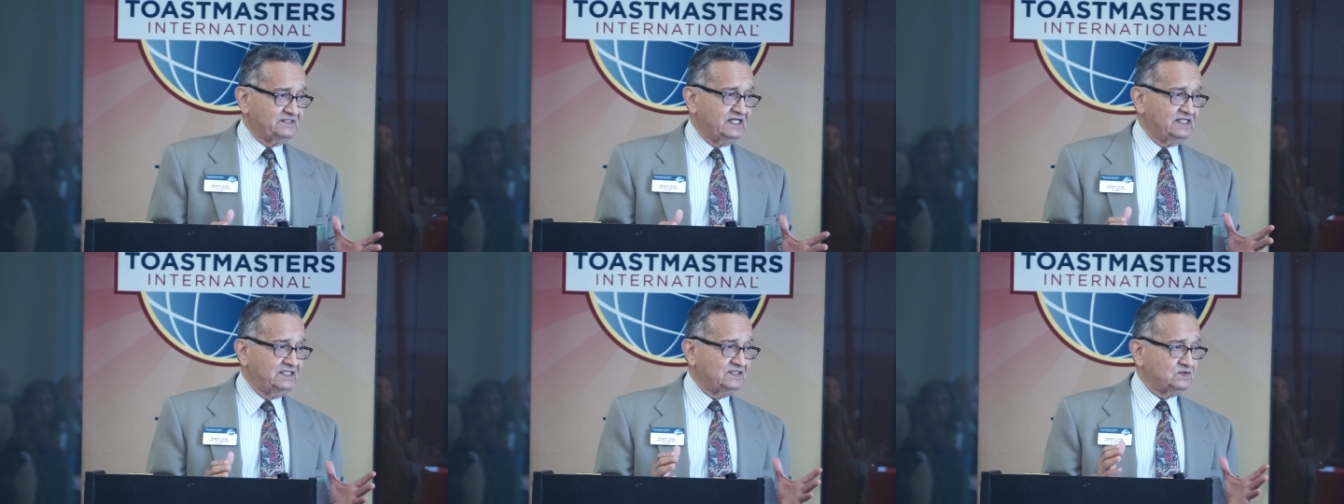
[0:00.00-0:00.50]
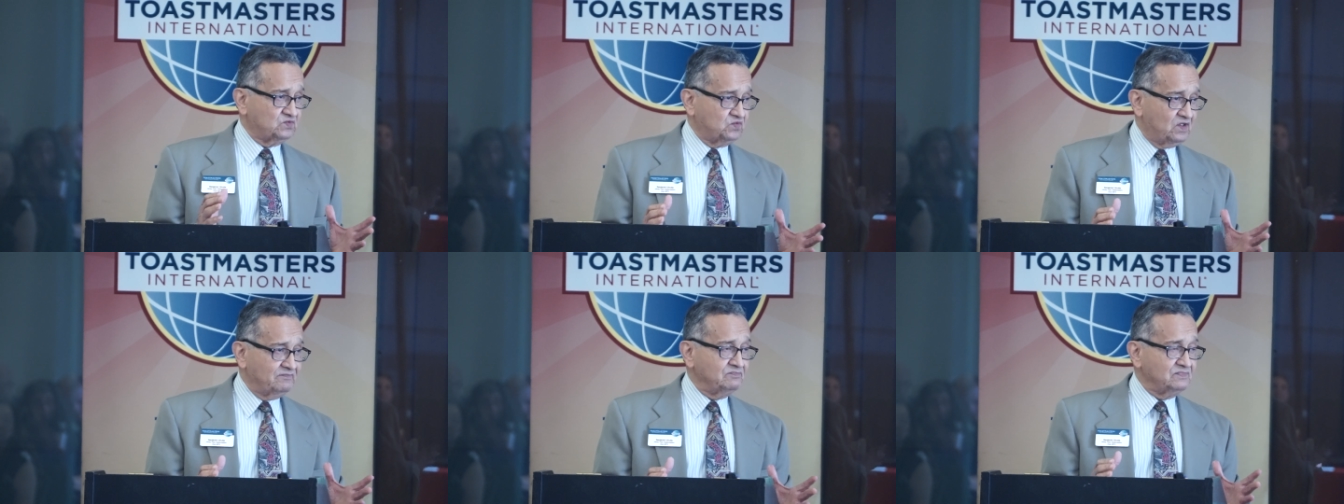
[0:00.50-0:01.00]
That is
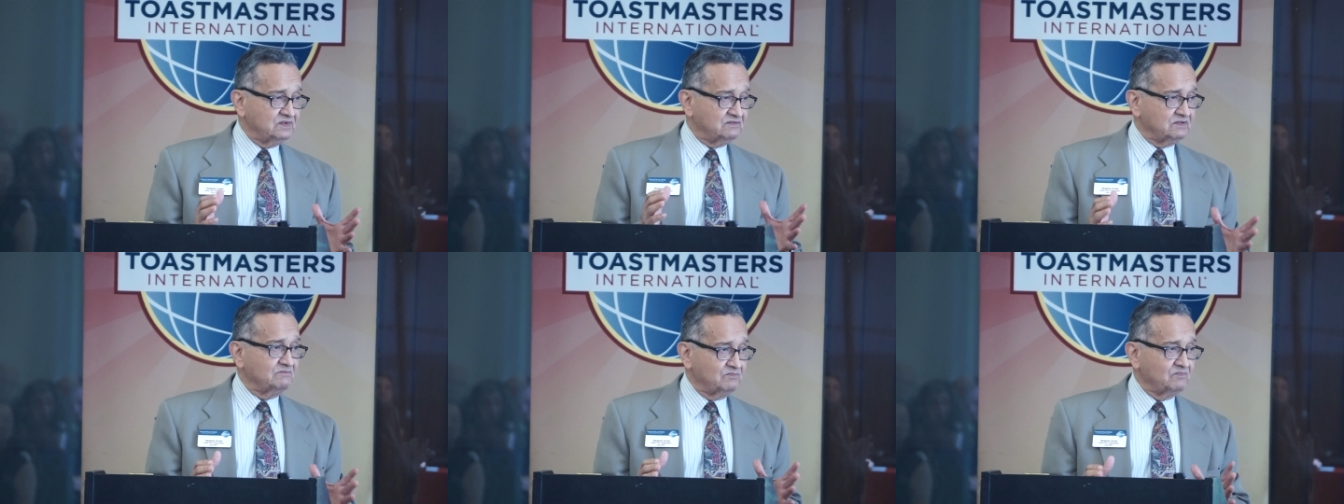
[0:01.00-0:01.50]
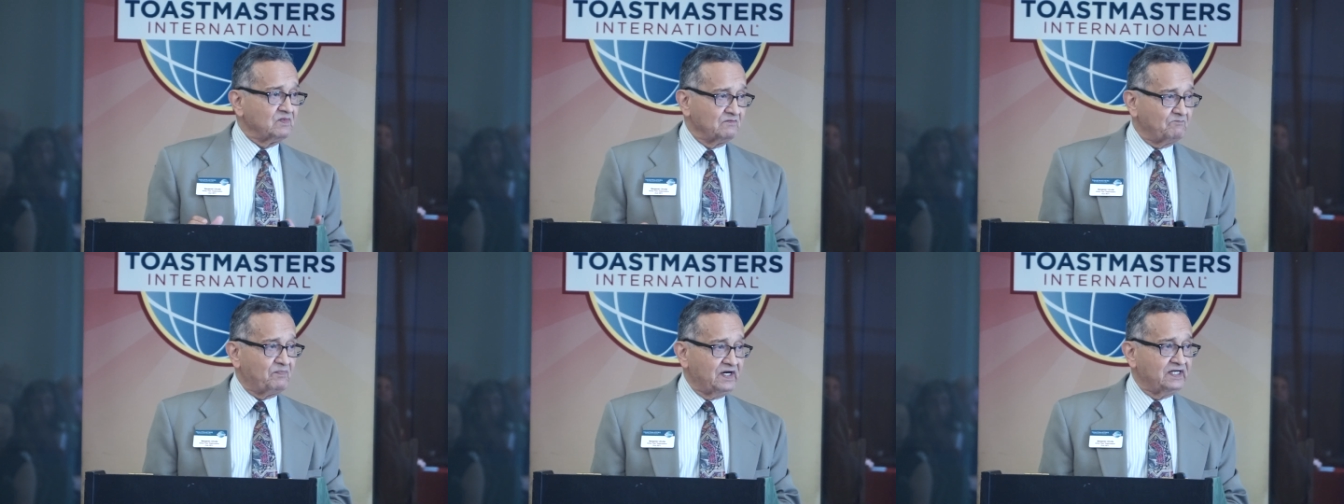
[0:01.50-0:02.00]
one
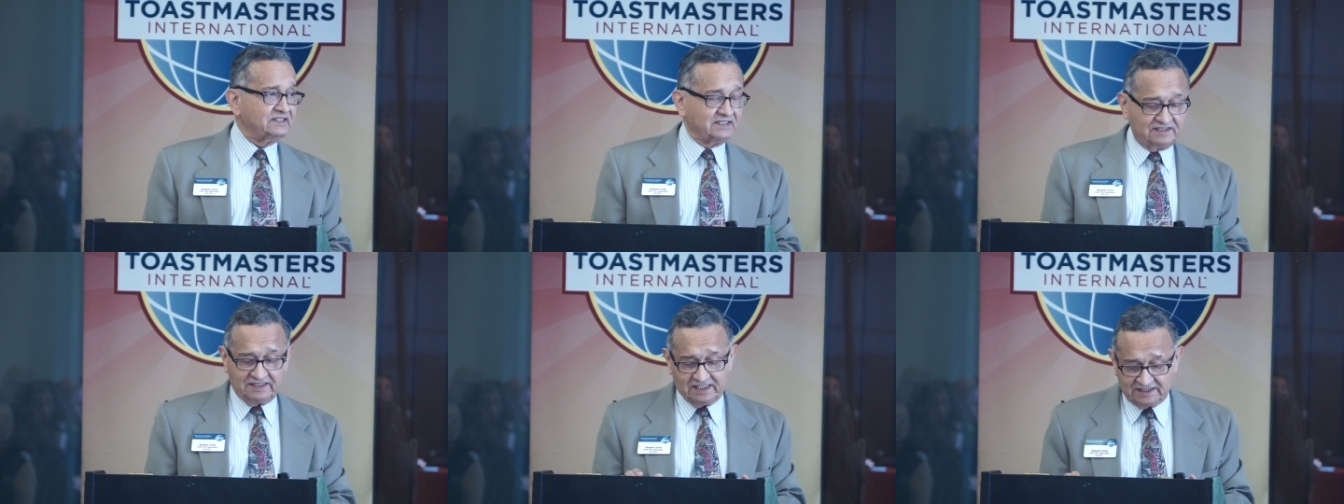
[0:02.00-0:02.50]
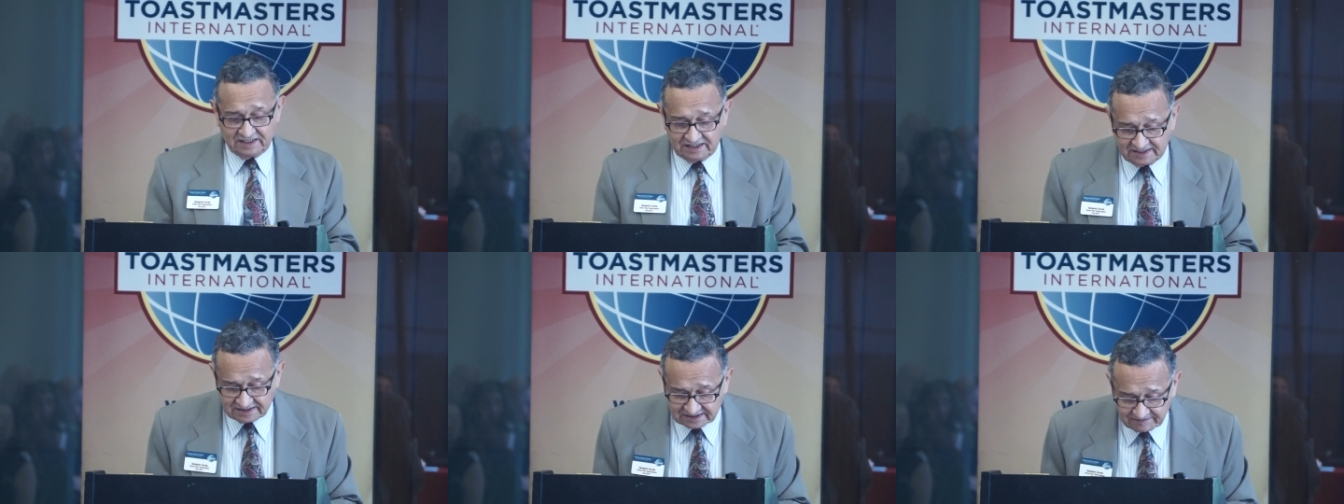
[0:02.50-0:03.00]
part that
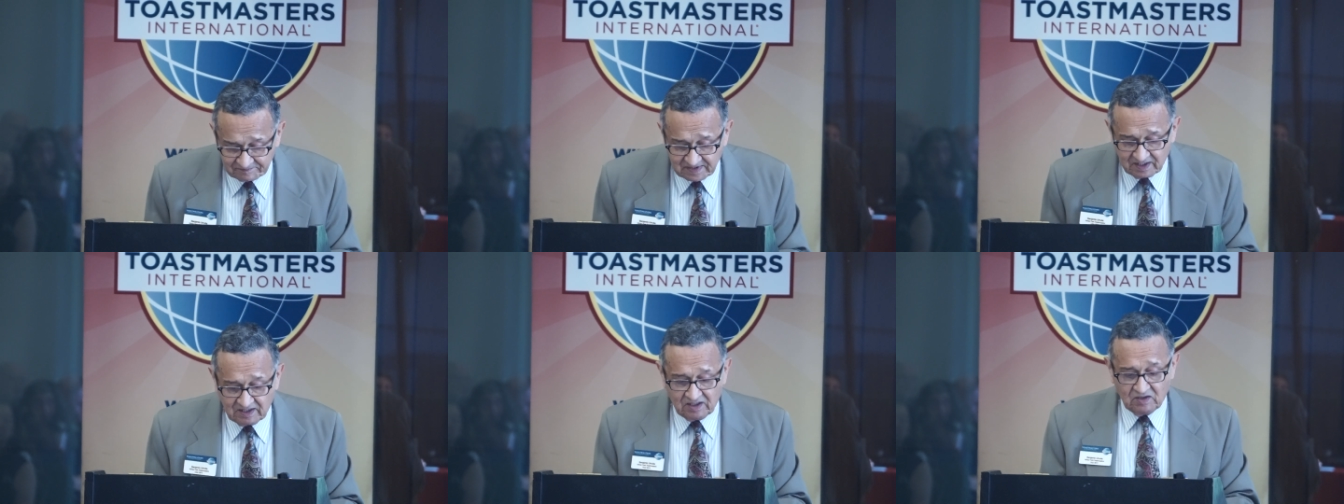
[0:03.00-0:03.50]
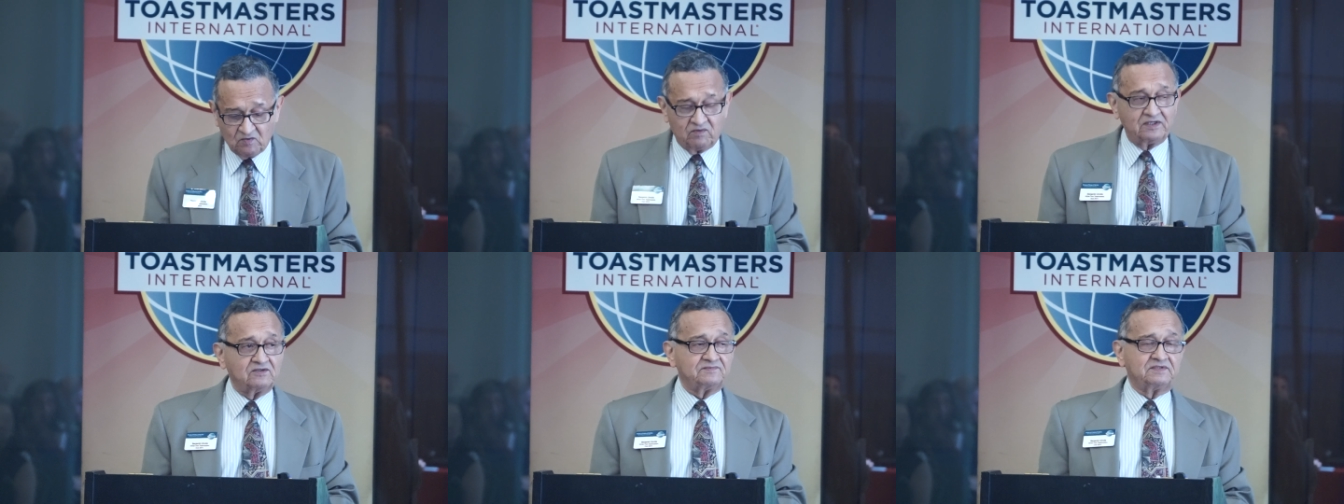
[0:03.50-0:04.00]
is
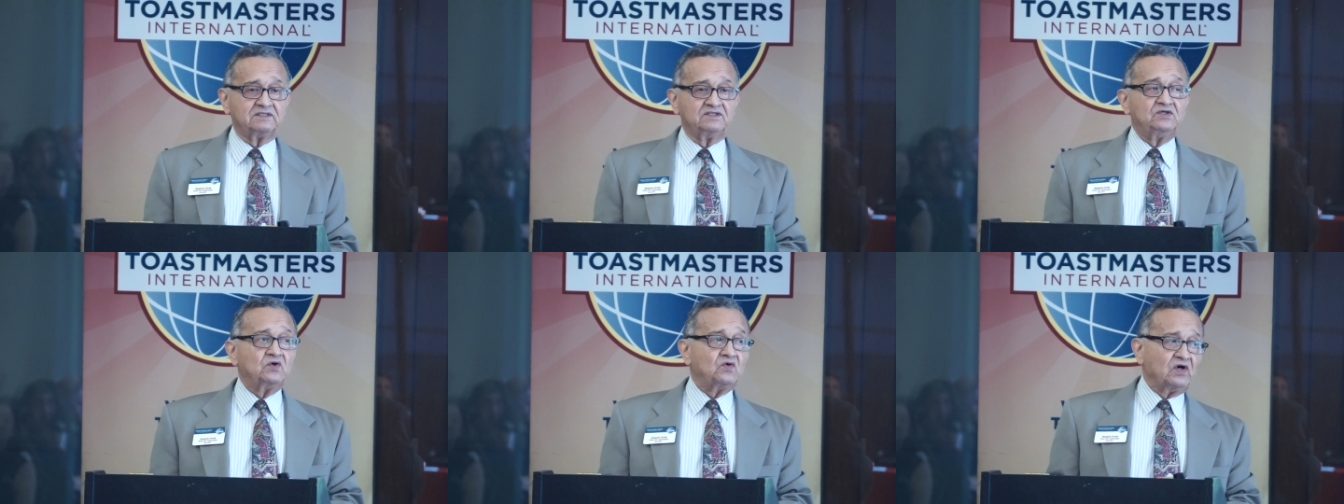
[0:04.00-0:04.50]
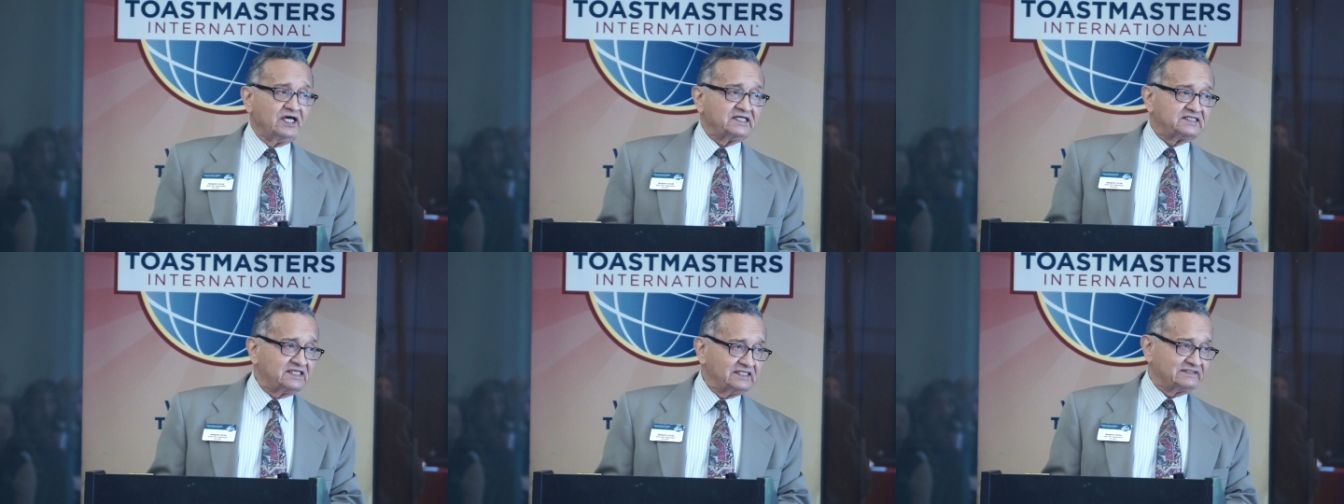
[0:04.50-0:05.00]
one of you
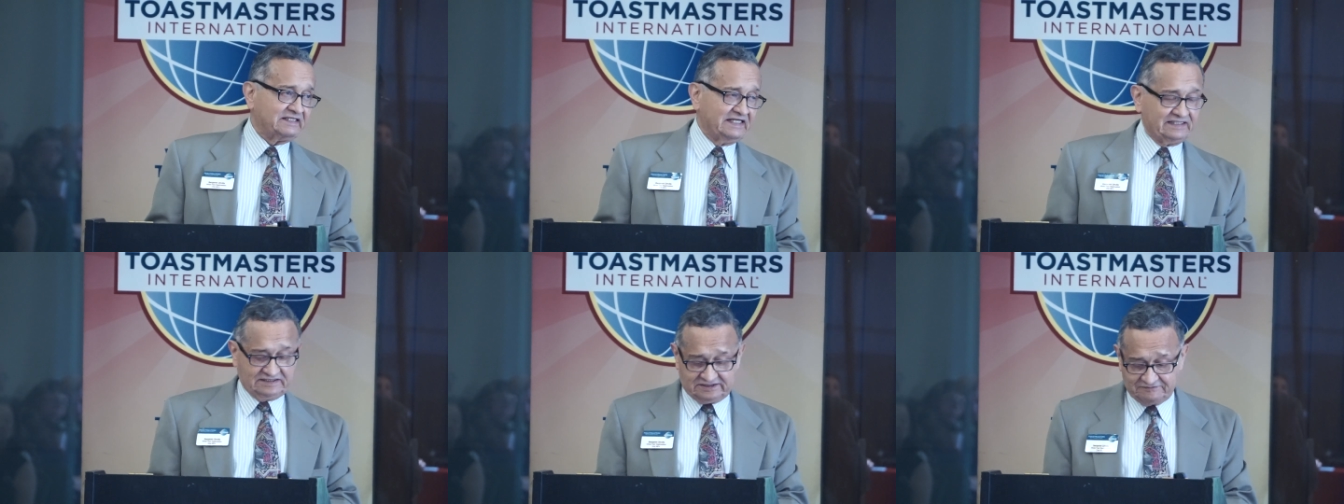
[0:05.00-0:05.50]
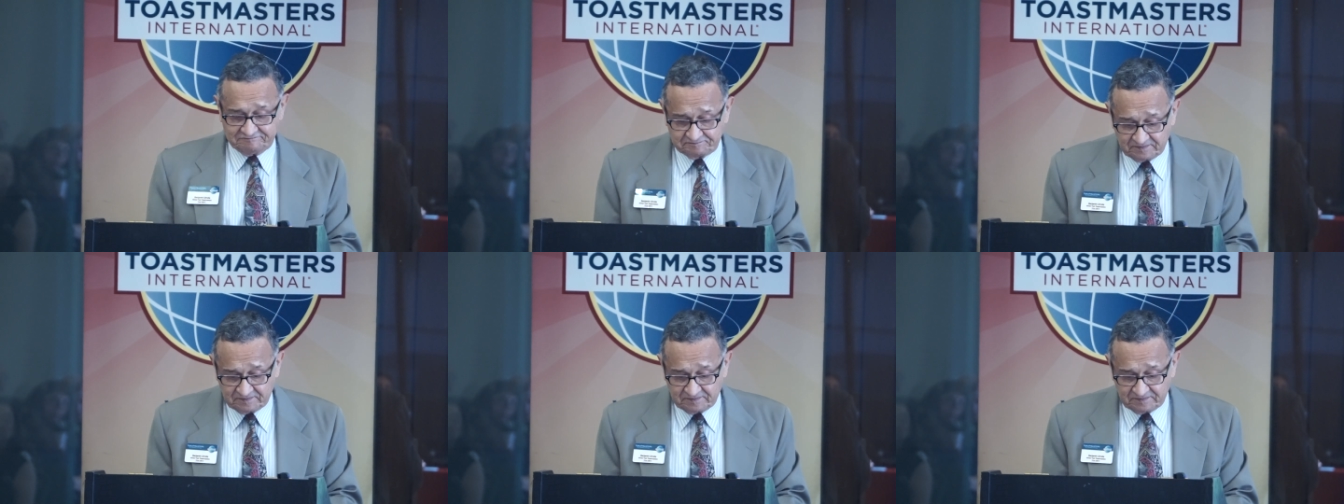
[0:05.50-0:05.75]
excelled at.